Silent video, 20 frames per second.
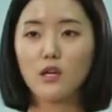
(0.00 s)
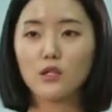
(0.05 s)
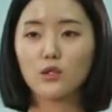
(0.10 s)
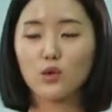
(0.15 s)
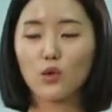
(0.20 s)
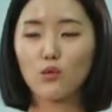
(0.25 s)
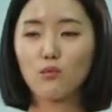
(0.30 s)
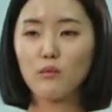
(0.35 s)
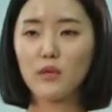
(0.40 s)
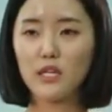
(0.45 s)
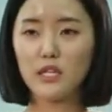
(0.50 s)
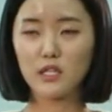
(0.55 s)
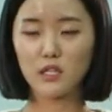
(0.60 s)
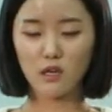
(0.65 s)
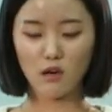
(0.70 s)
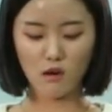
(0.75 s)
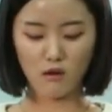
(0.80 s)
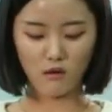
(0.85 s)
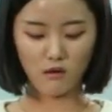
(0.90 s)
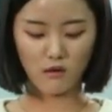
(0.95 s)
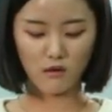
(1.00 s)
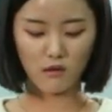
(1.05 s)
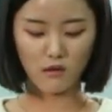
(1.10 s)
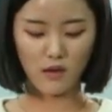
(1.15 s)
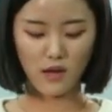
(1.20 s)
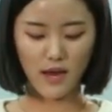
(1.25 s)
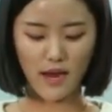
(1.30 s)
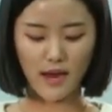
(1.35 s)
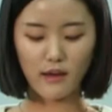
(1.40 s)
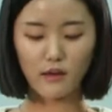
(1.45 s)
Son Min-jung,
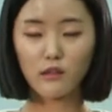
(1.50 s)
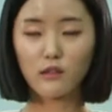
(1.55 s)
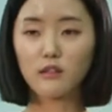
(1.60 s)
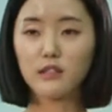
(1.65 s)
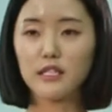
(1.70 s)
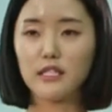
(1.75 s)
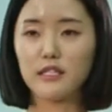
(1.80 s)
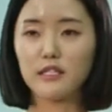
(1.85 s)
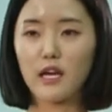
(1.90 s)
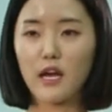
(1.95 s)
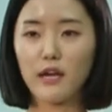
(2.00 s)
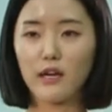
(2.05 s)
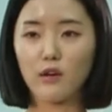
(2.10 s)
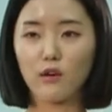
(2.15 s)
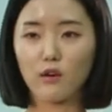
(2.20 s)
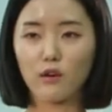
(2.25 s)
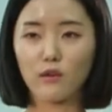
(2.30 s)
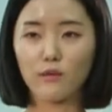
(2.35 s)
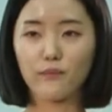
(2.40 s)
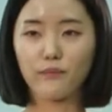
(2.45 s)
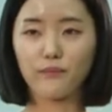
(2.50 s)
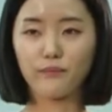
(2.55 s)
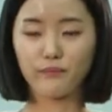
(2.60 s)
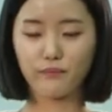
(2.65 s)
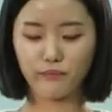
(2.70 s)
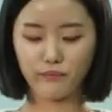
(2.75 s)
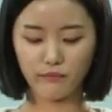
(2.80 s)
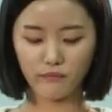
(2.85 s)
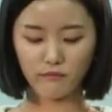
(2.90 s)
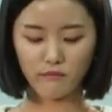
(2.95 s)
Hangul designer,
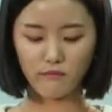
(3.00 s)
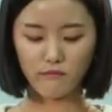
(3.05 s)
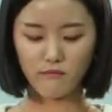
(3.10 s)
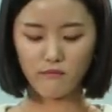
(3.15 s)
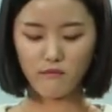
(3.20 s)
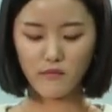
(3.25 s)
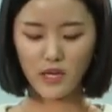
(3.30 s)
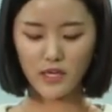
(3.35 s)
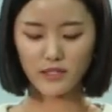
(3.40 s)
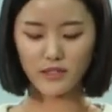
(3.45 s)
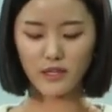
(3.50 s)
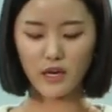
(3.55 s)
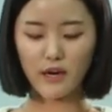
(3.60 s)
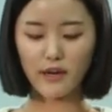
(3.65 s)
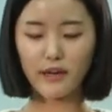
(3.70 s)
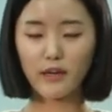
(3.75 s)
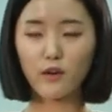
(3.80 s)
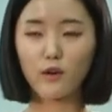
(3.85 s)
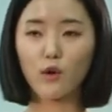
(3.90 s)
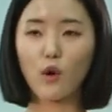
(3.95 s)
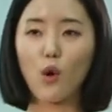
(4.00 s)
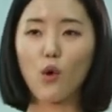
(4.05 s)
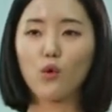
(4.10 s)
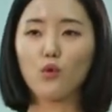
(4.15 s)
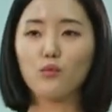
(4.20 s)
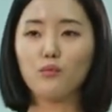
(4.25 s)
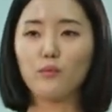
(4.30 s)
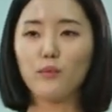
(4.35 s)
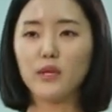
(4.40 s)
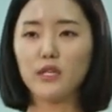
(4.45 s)
started her
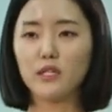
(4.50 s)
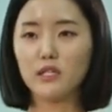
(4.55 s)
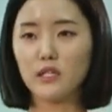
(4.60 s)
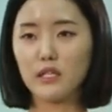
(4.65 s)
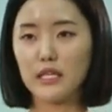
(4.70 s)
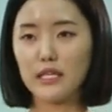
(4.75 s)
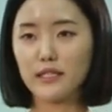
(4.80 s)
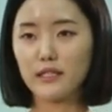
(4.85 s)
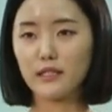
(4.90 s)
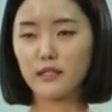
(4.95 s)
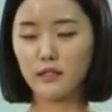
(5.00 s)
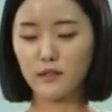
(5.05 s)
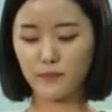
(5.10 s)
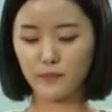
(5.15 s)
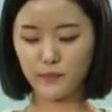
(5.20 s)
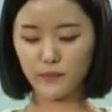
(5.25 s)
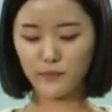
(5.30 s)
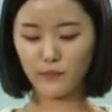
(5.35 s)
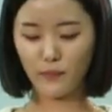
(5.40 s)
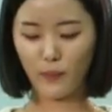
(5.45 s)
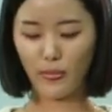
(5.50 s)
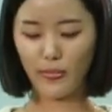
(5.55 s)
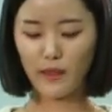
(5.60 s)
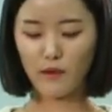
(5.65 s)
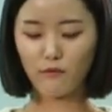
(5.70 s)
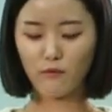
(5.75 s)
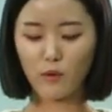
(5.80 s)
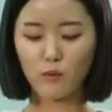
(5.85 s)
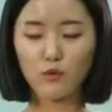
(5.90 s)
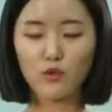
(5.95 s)
own business
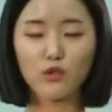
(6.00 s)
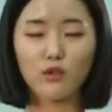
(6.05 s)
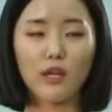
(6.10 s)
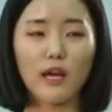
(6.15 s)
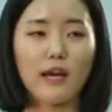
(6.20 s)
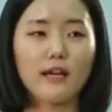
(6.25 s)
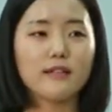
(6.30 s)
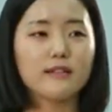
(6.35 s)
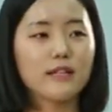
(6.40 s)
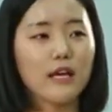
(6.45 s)
from July